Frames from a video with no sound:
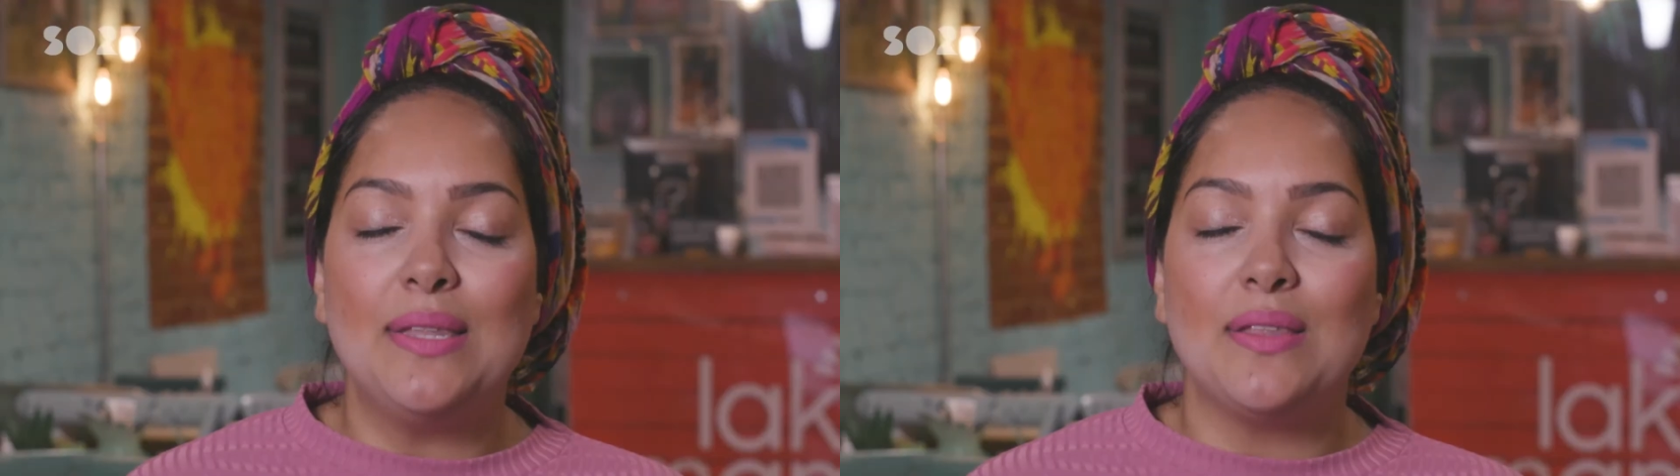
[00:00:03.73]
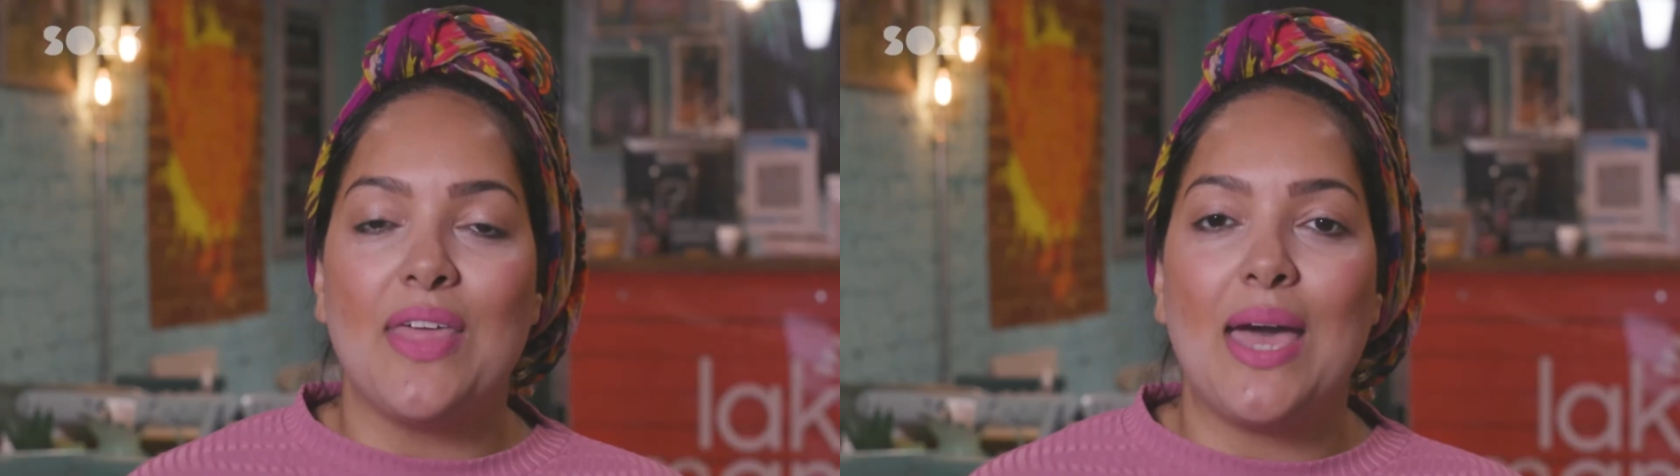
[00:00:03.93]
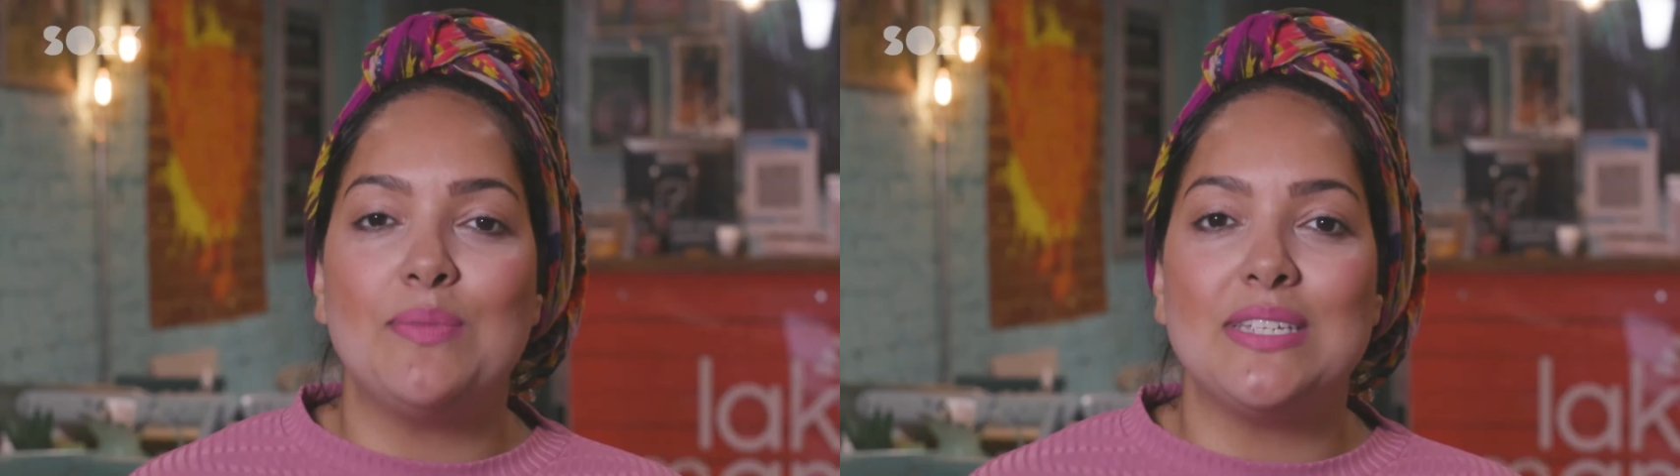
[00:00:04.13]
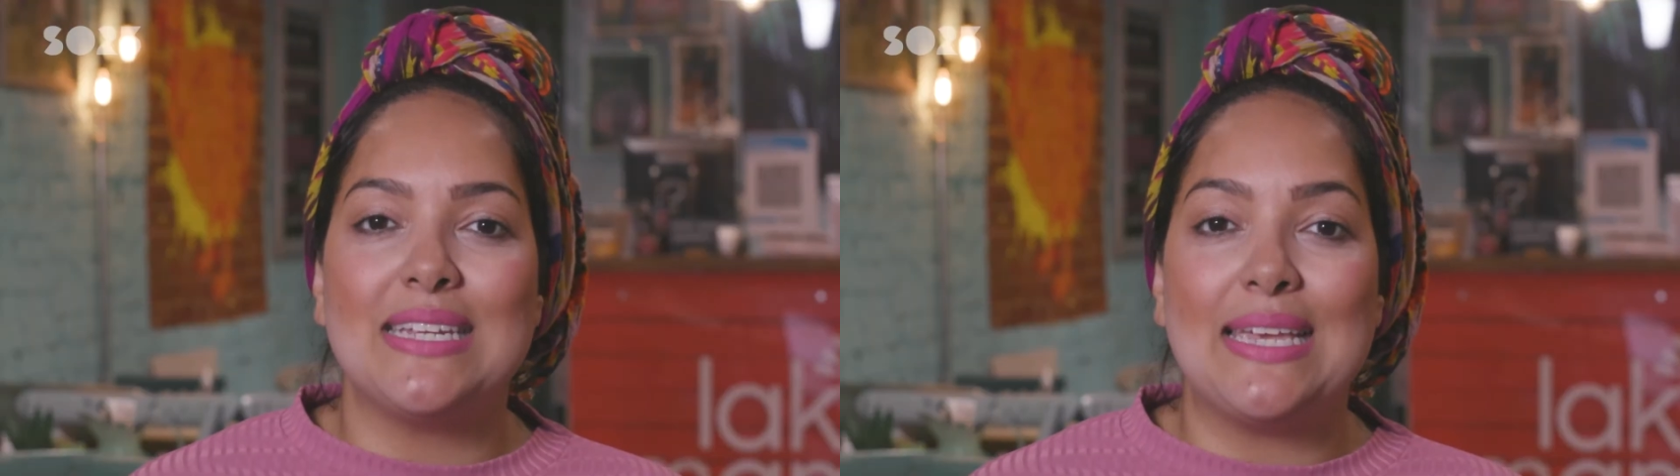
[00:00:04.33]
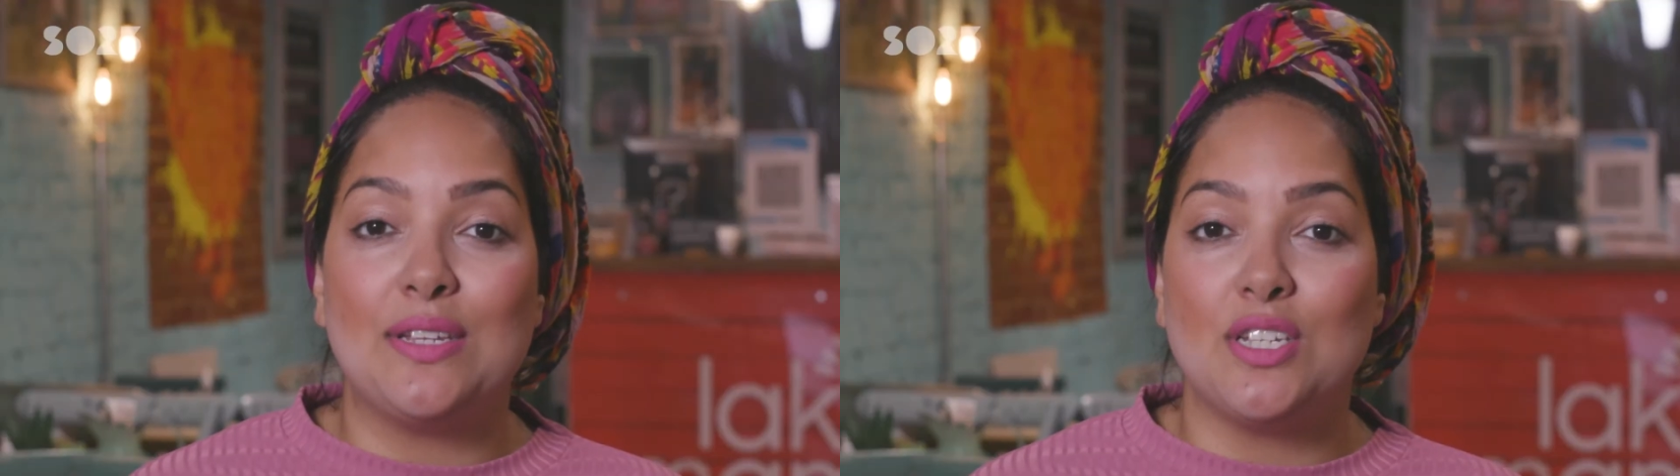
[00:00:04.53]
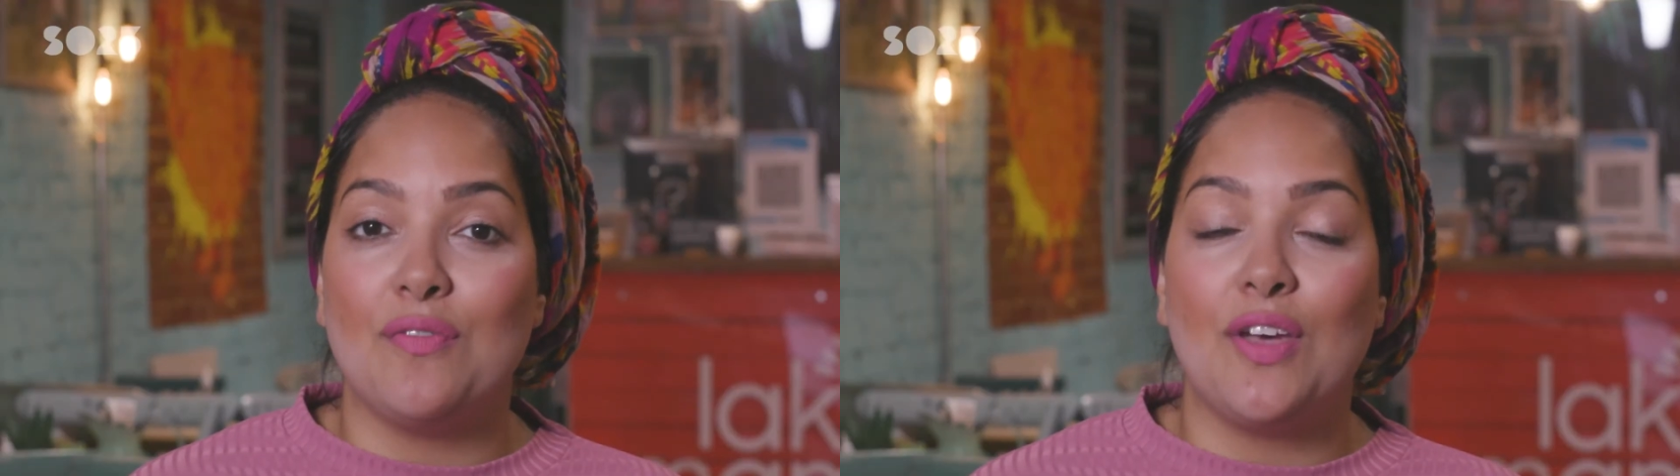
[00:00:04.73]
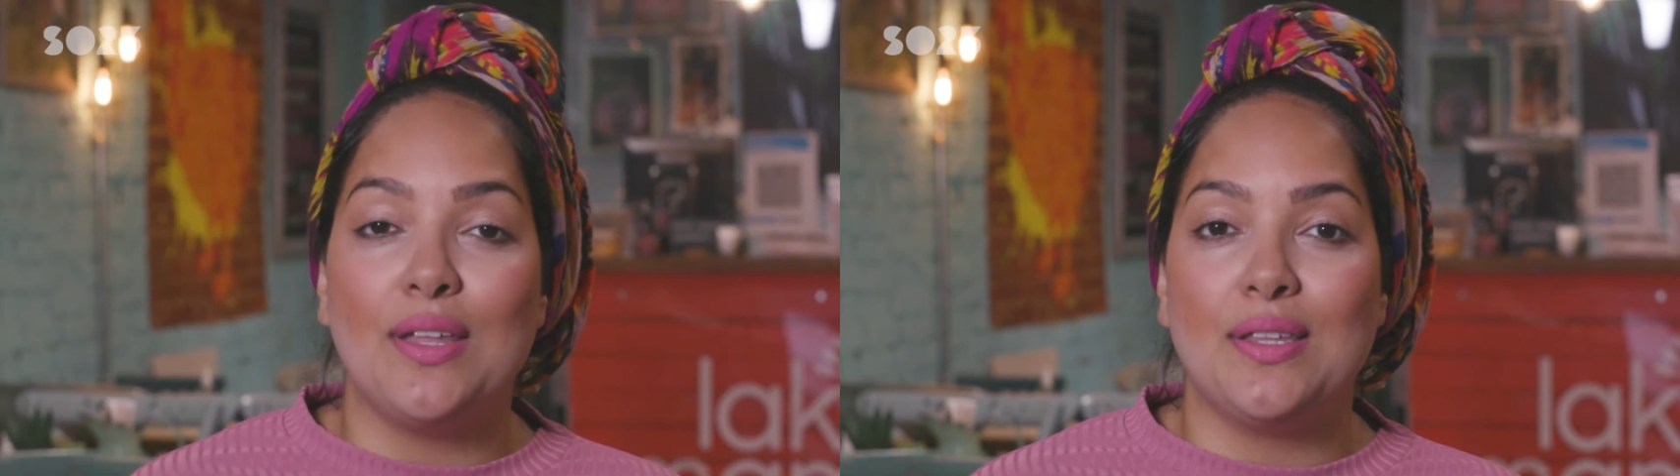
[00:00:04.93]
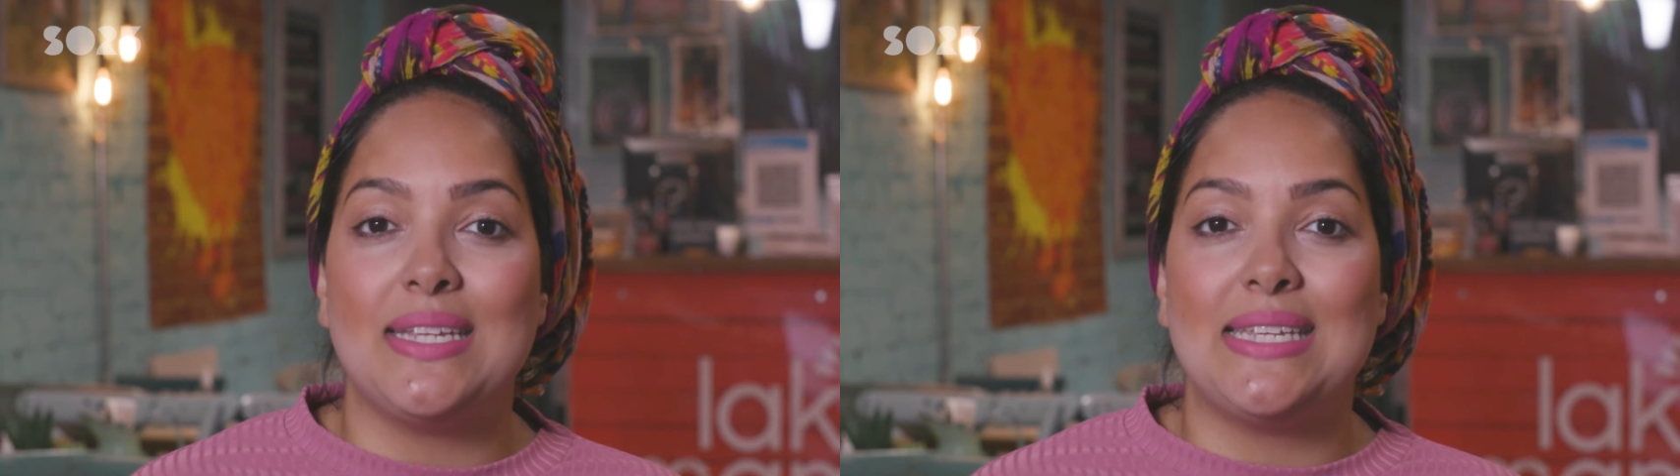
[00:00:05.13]
Southampton is a diverse
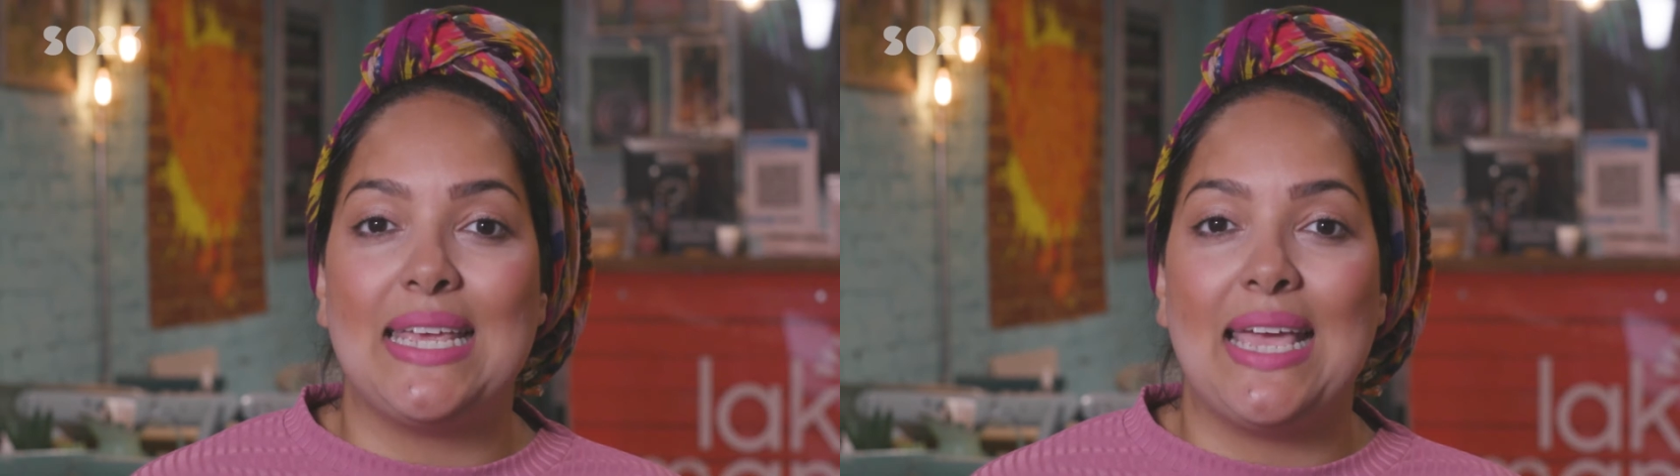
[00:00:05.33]
city,